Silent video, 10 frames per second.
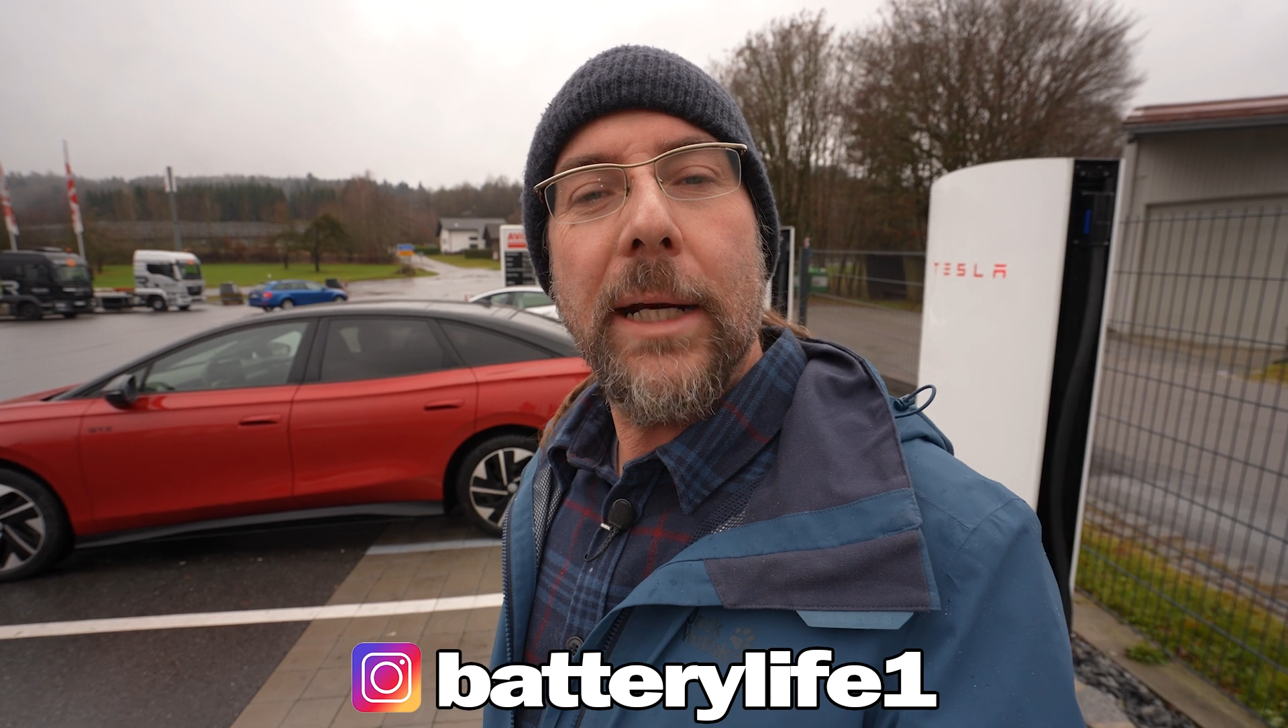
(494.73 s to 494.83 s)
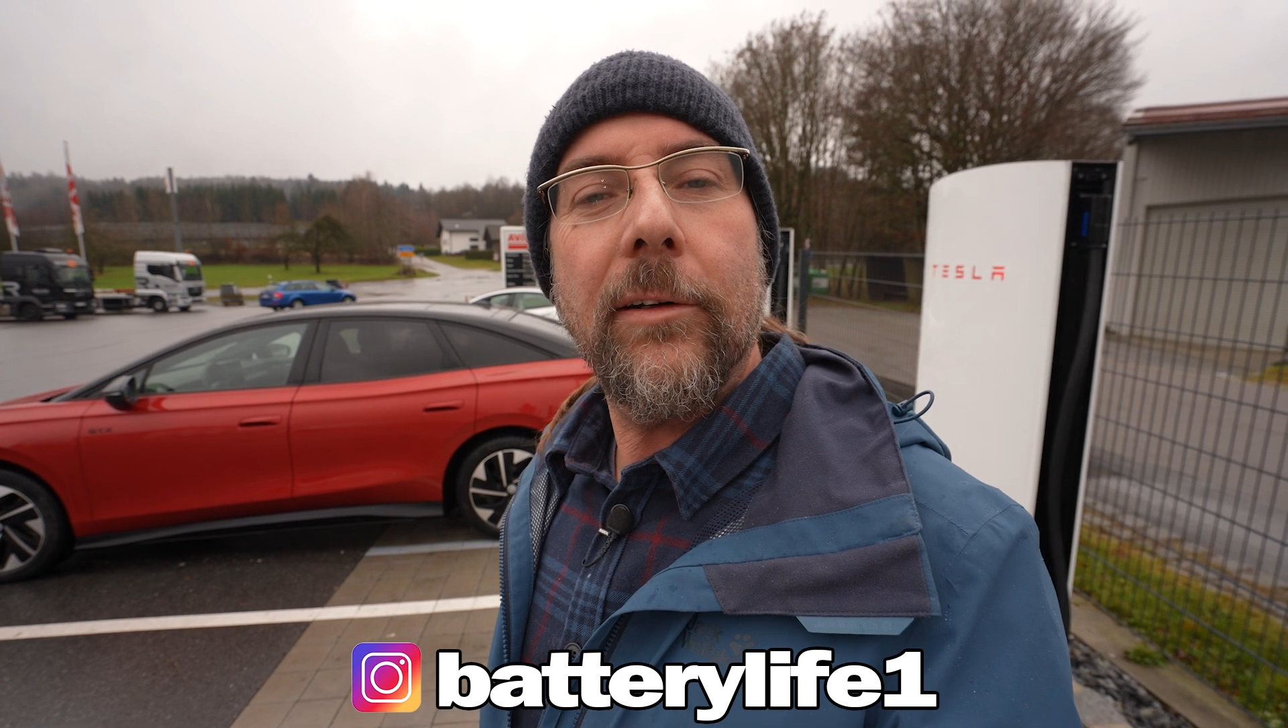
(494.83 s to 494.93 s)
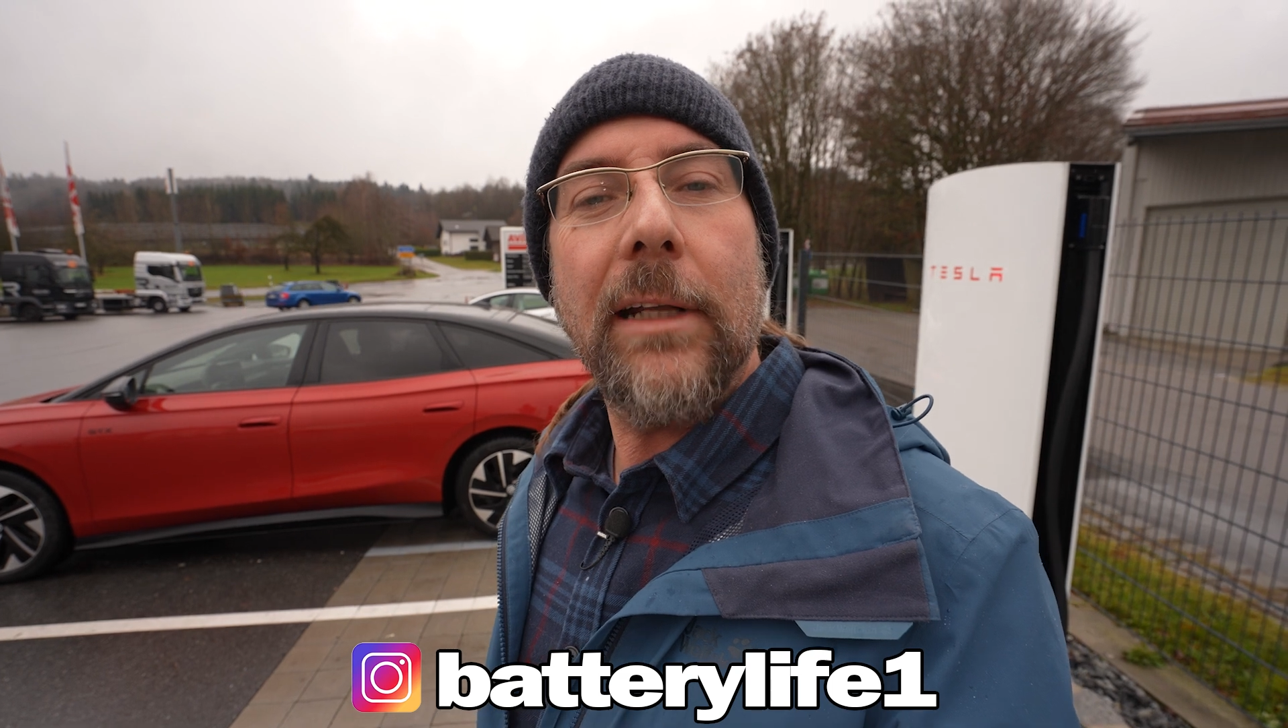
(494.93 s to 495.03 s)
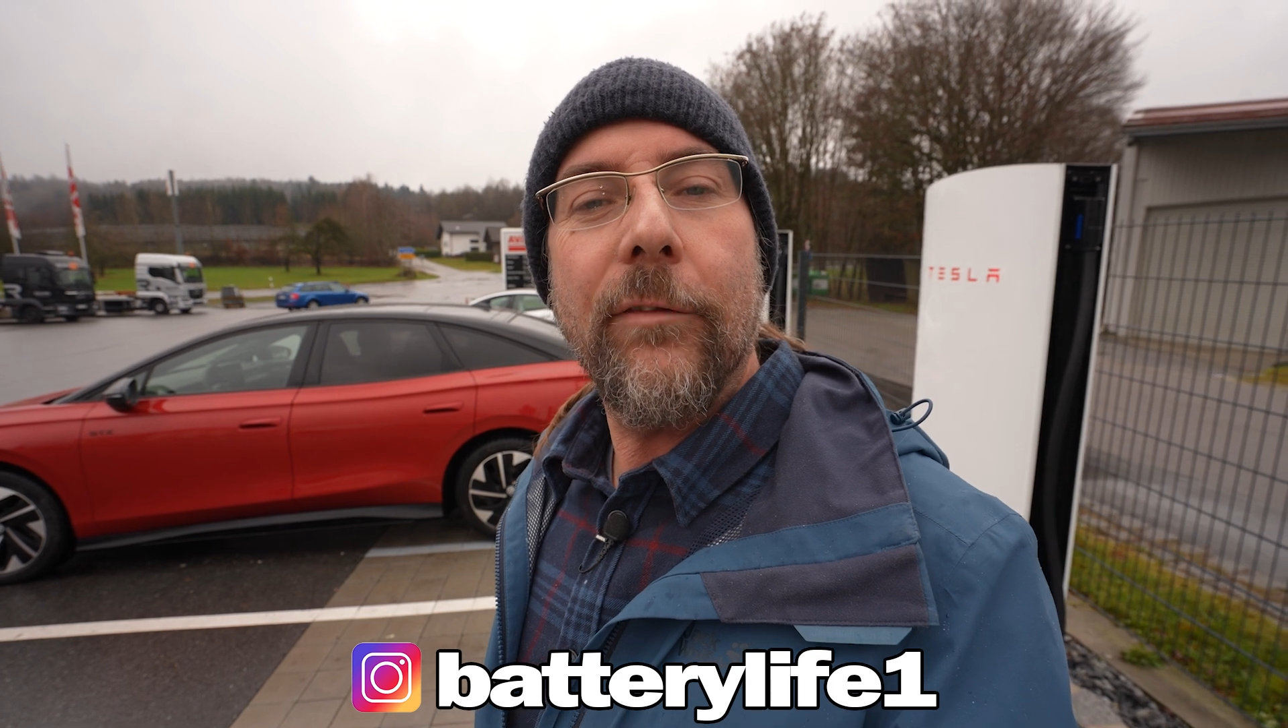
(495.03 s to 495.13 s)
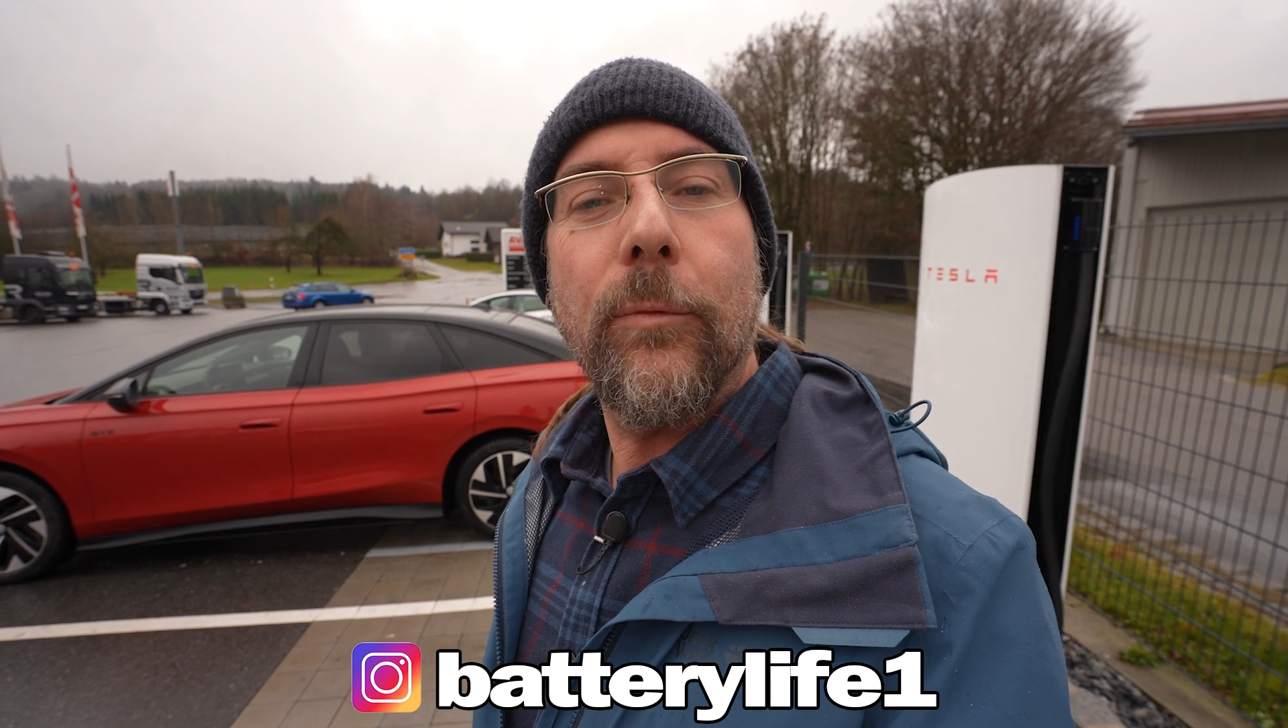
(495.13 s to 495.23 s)

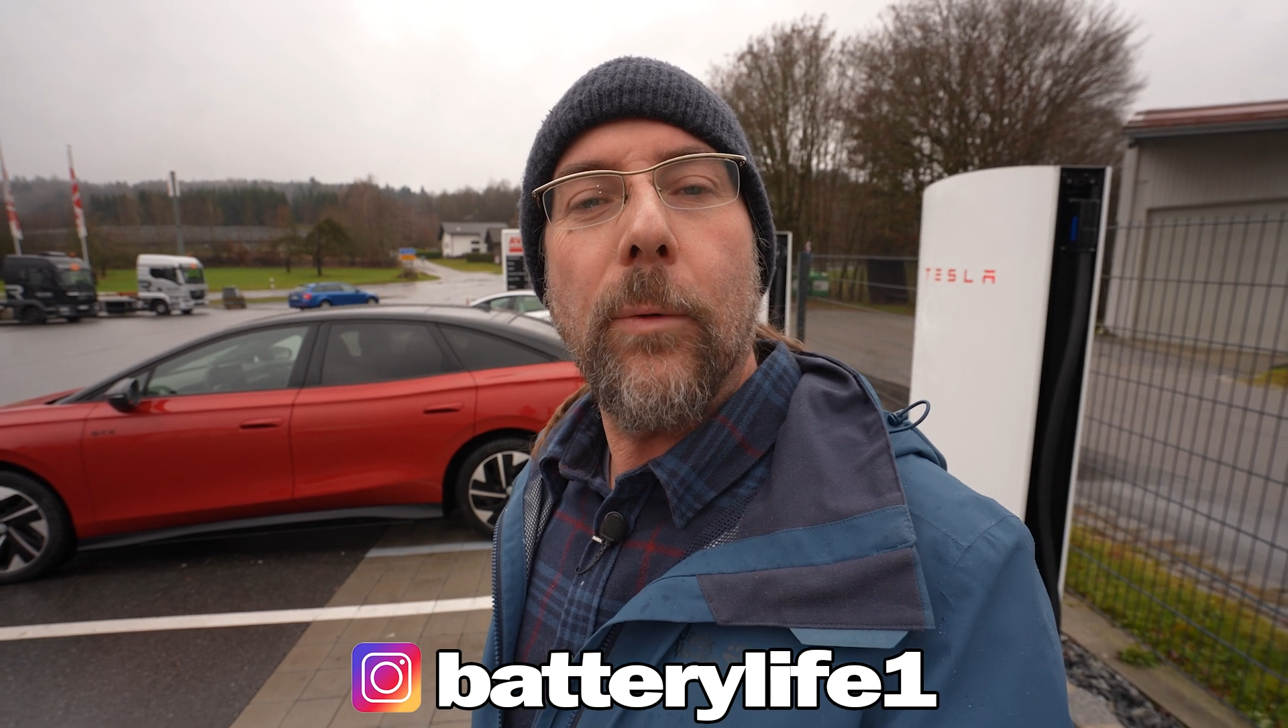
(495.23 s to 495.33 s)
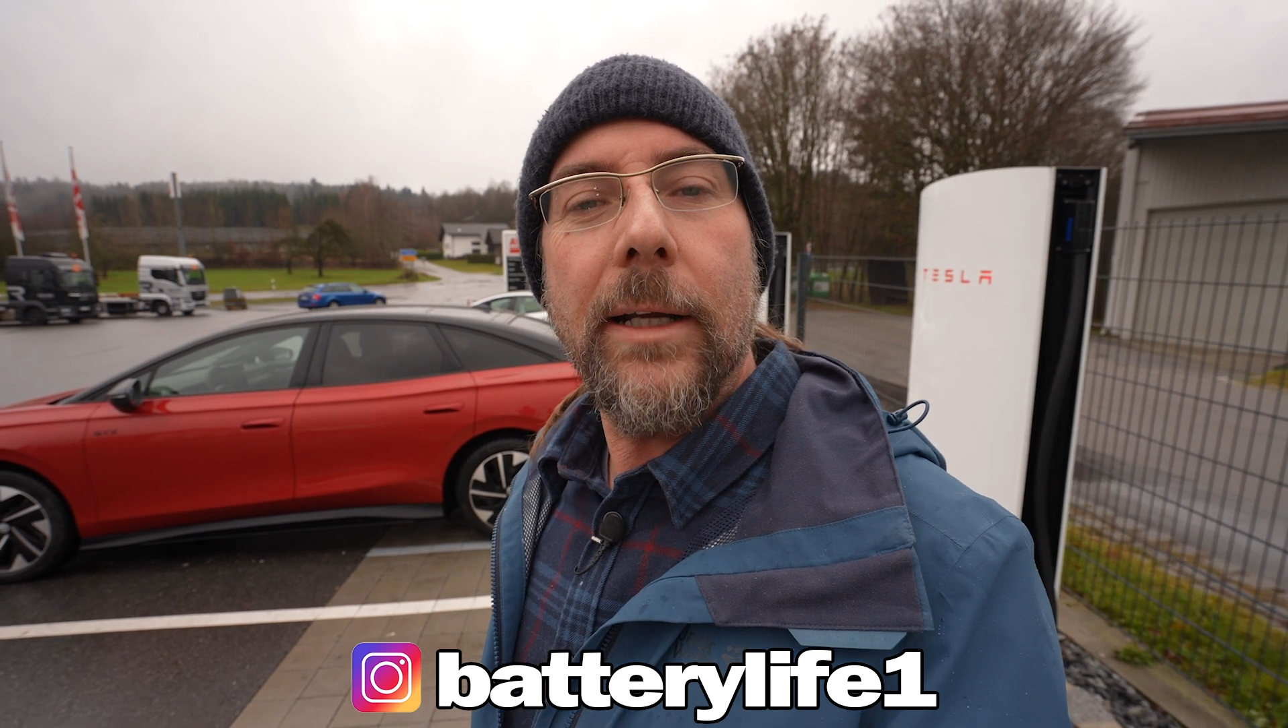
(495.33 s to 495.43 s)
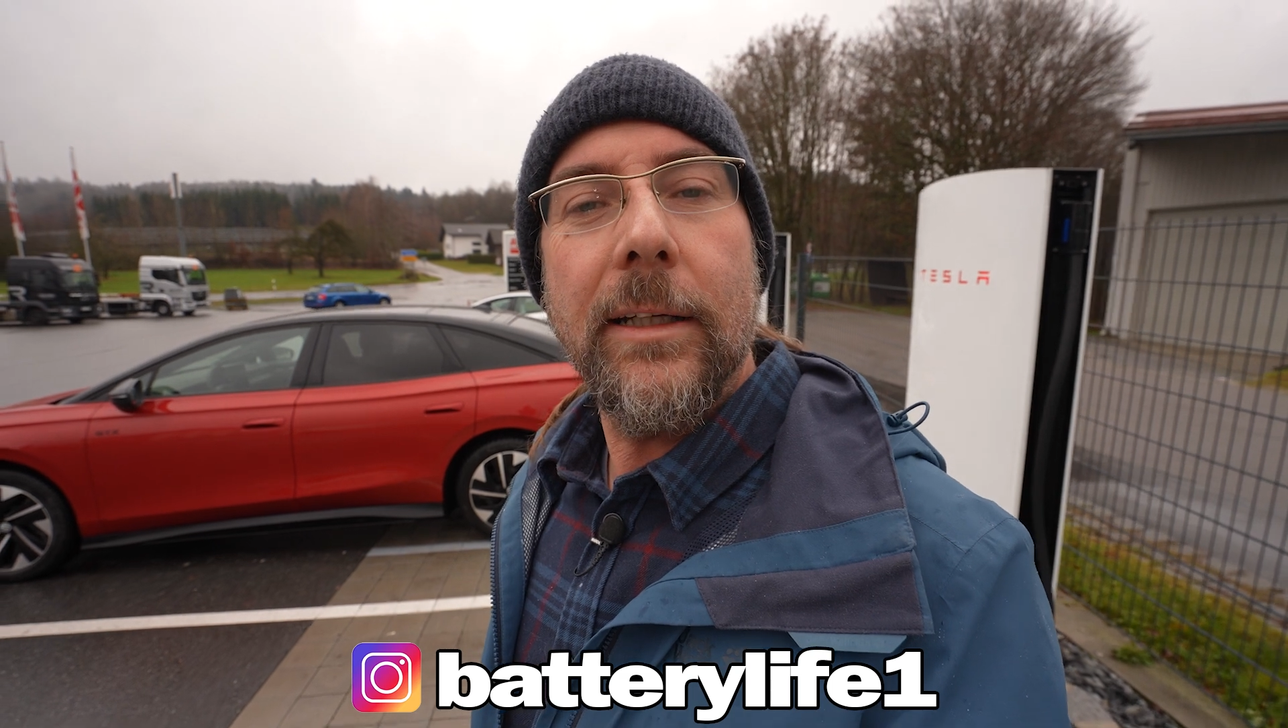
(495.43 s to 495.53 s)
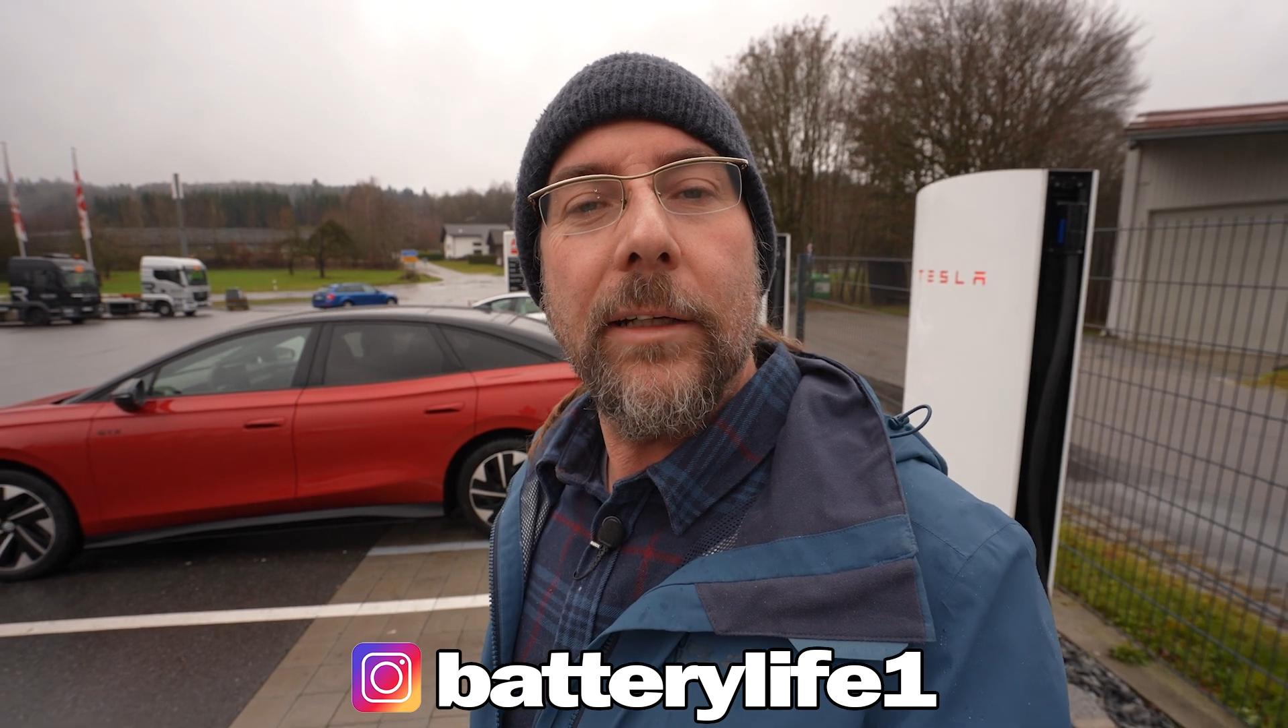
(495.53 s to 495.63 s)
BatteryLife1,